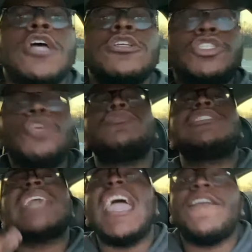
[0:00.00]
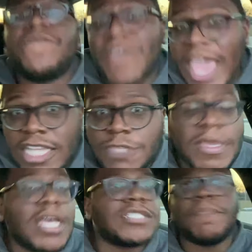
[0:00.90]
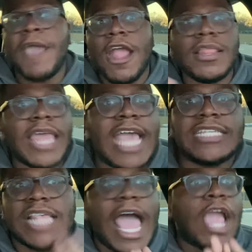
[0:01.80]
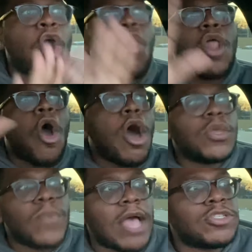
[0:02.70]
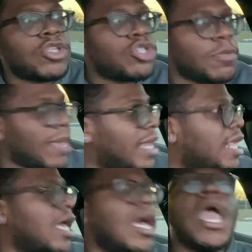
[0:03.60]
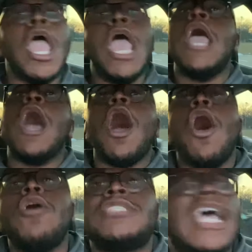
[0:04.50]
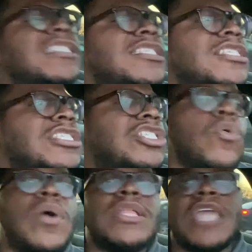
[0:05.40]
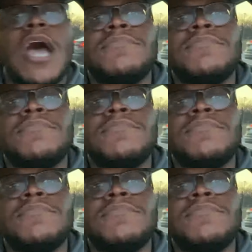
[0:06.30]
to save face, because apparently it's like going all around social media, oh, Texas is doing dumb